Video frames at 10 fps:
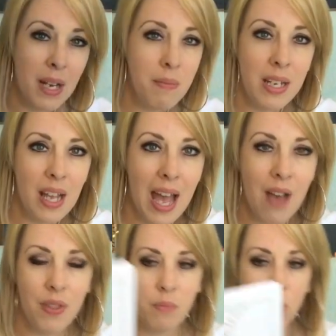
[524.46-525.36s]
I may not
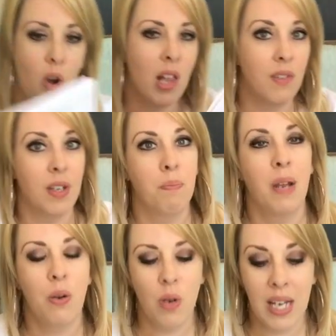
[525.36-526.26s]
have them do all of it, but
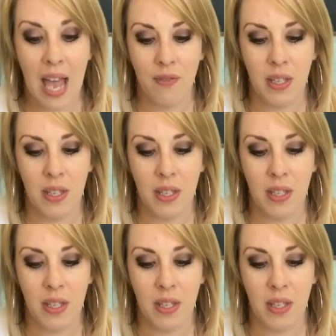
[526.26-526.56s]
I want to have